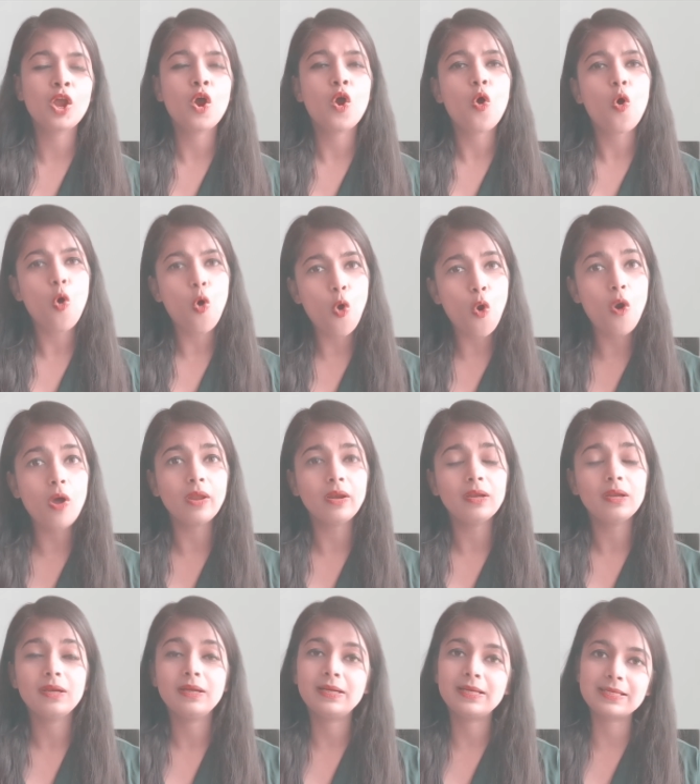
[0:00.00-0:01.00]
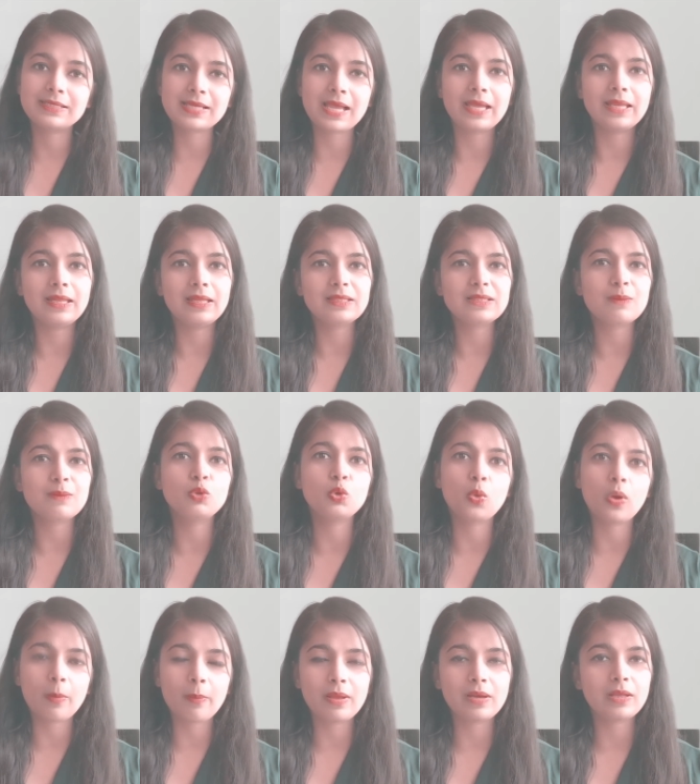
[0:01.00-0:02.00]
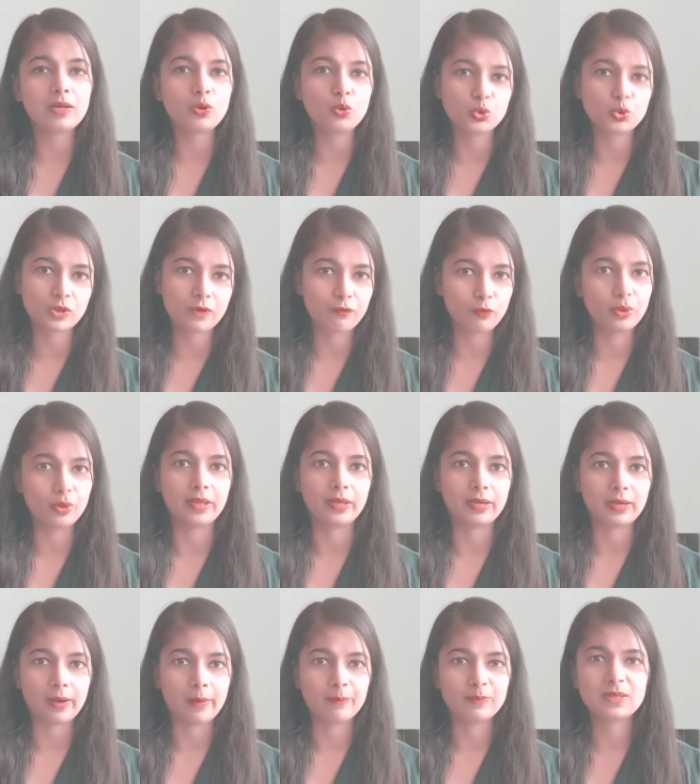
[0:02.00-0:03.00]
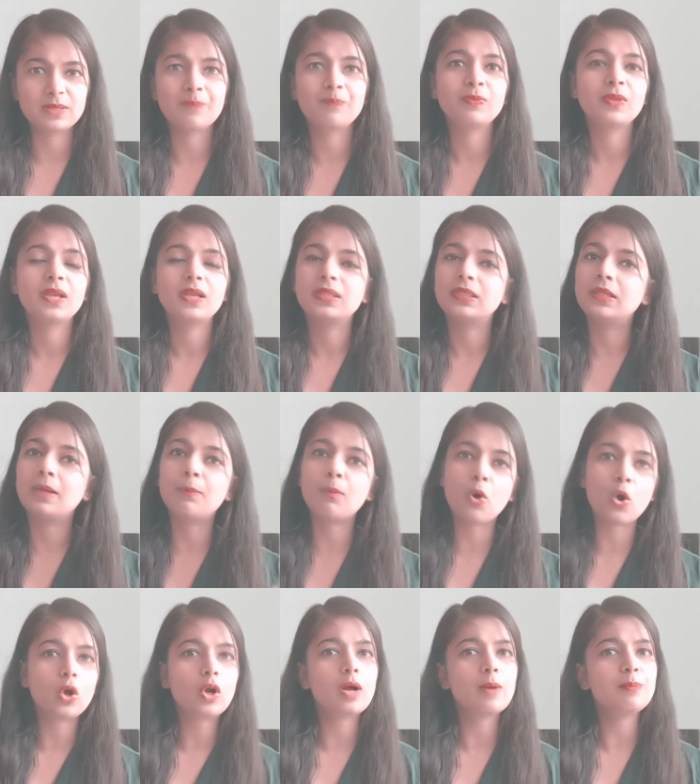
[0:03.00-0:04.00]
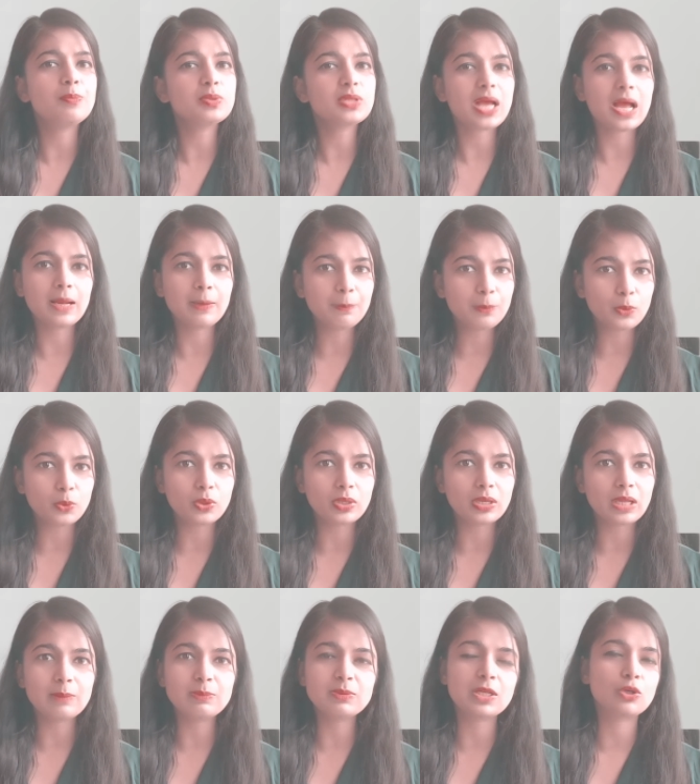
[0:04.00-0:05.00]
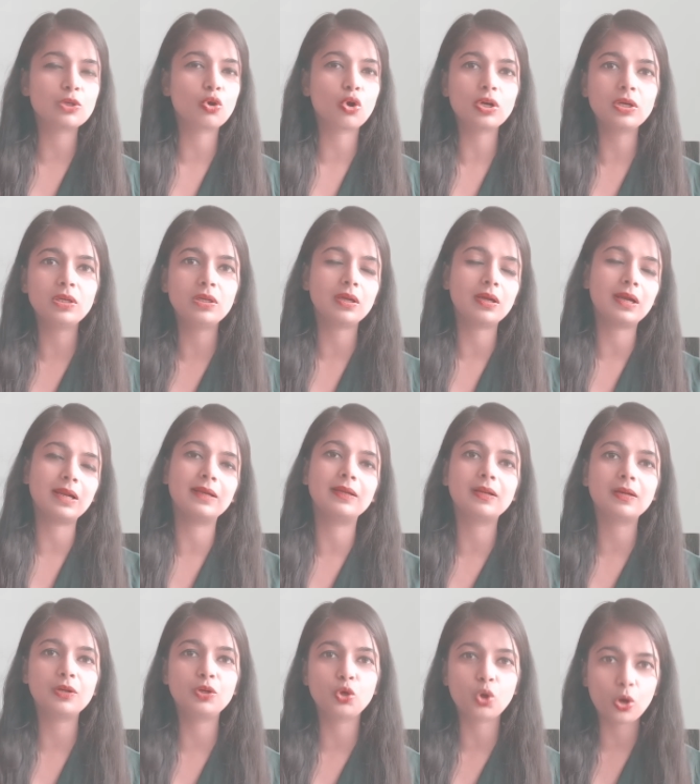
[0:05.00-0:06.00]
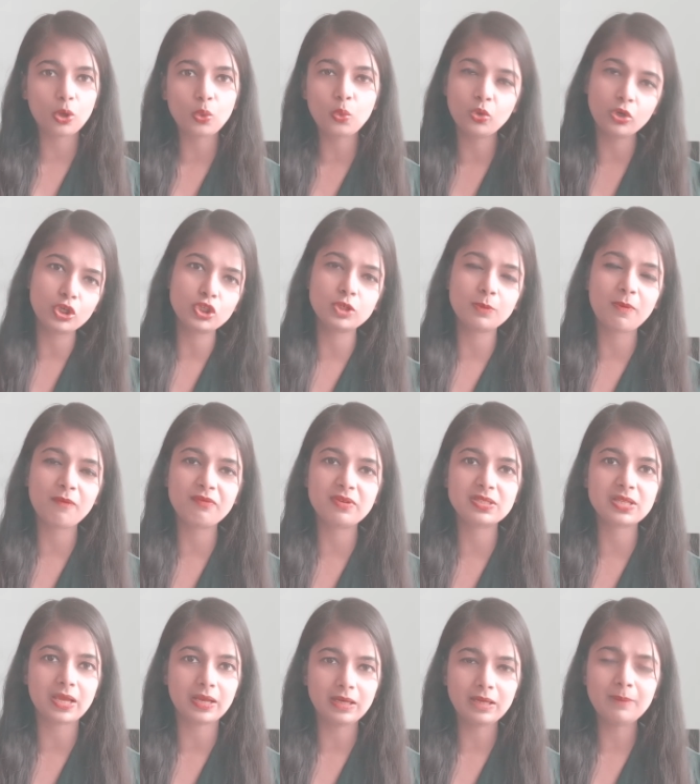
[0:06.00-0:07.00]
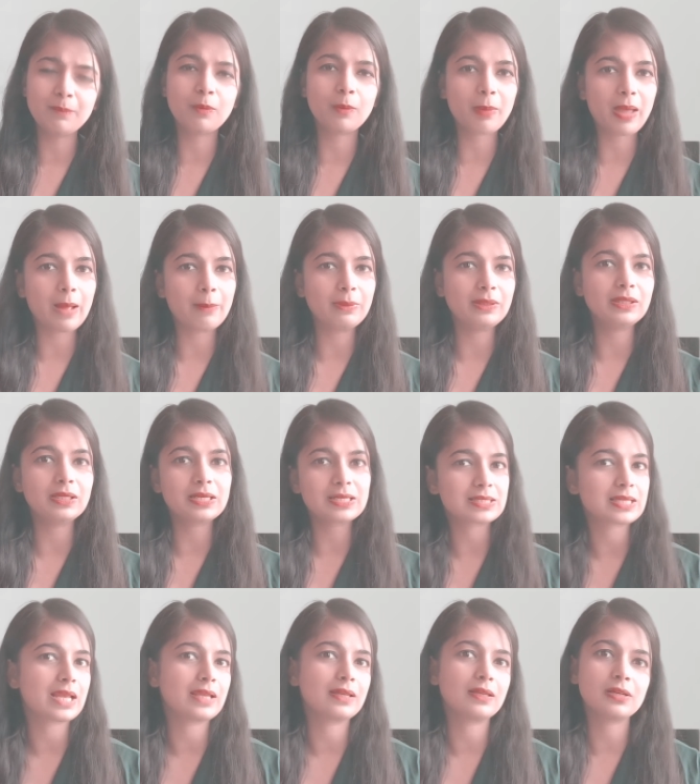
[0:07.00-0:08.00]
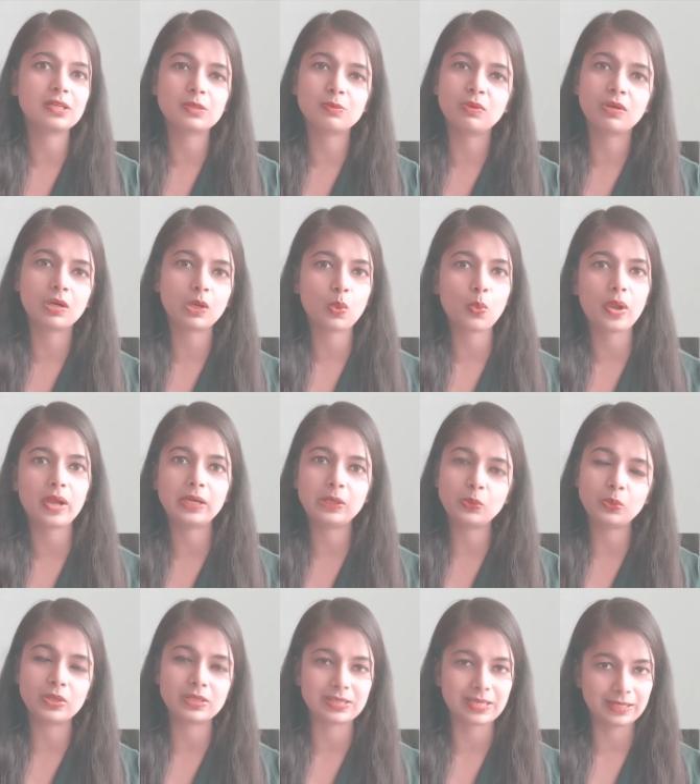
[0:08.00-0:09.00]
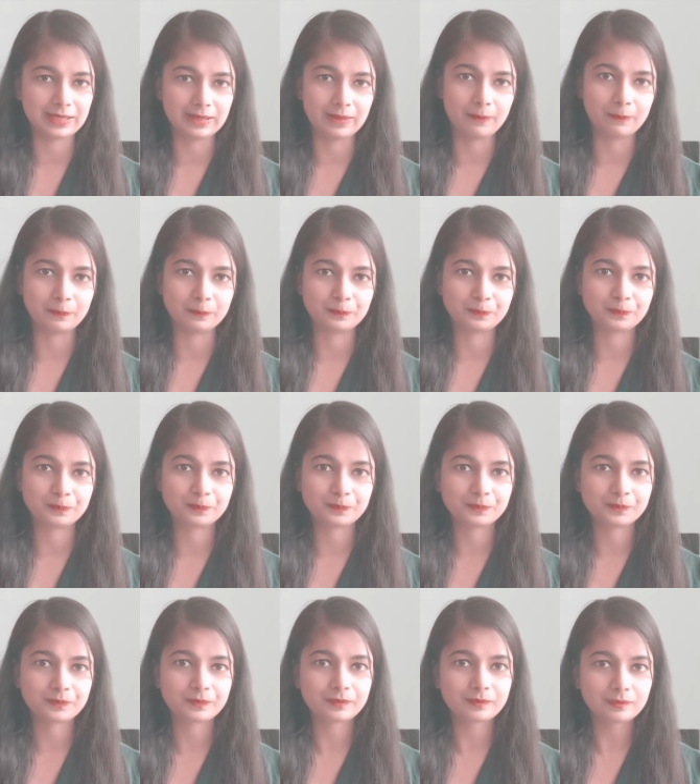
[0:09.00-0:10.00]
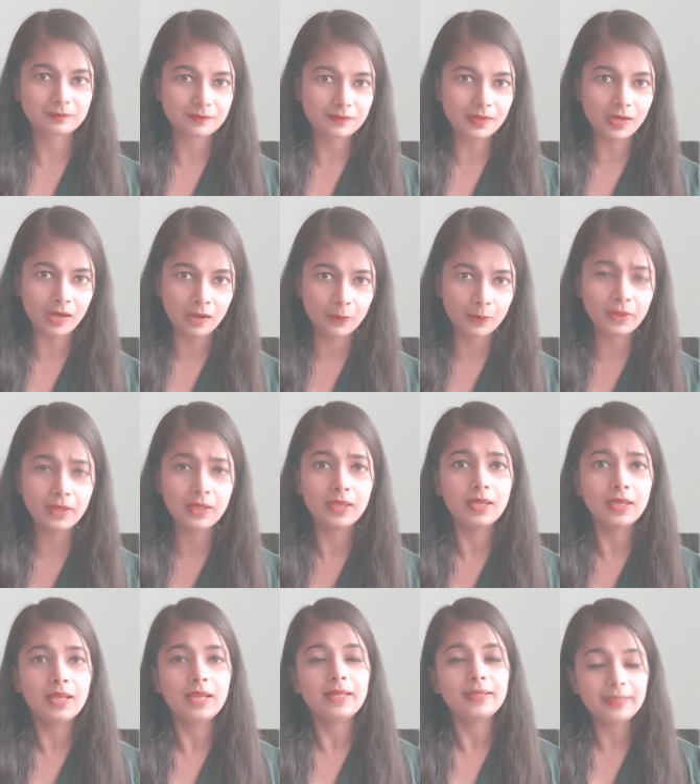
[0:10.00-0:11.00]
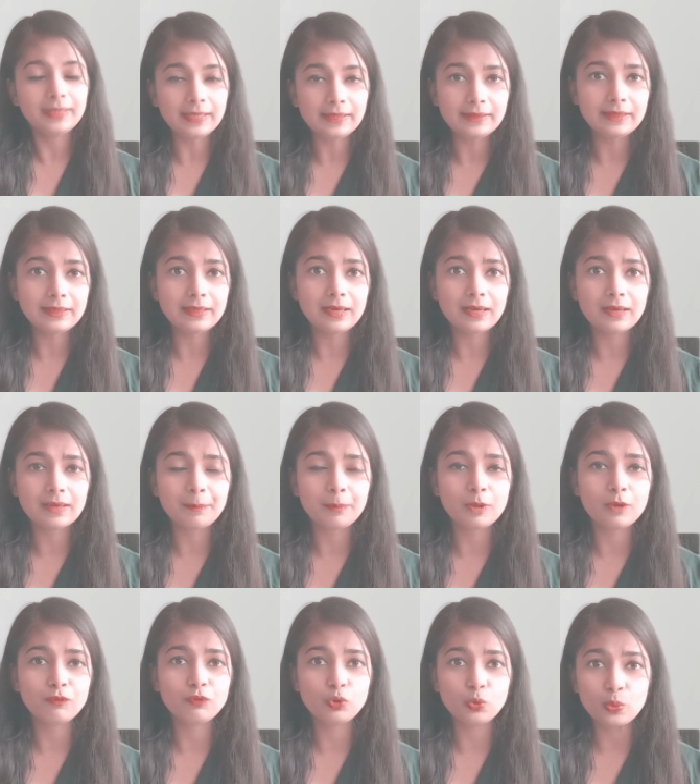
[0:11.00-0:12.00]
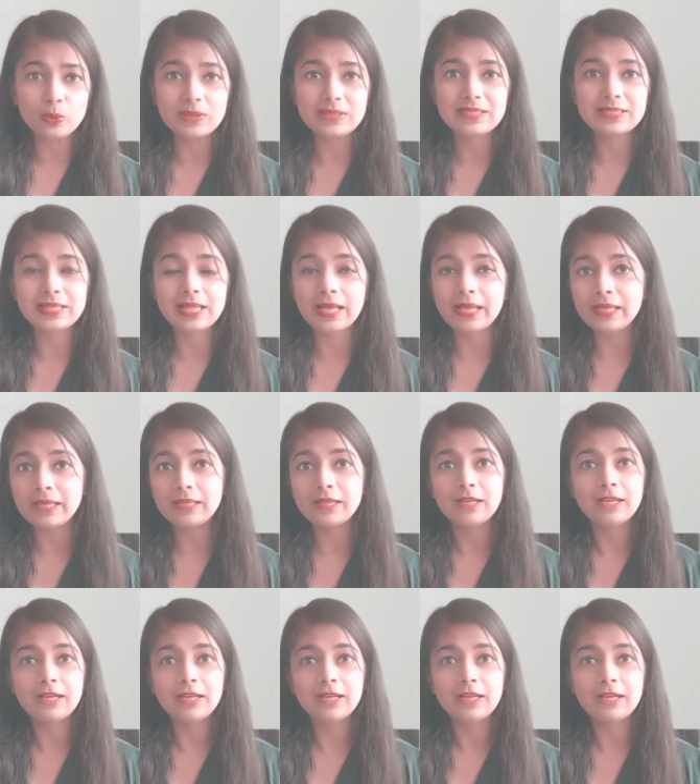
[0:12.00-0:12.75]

or designing some UML and user flow diagrams. The mockups and prototypes are not under your ownership of designing. Probably the designer has been required to design them. Okay, then there are a couple of tools like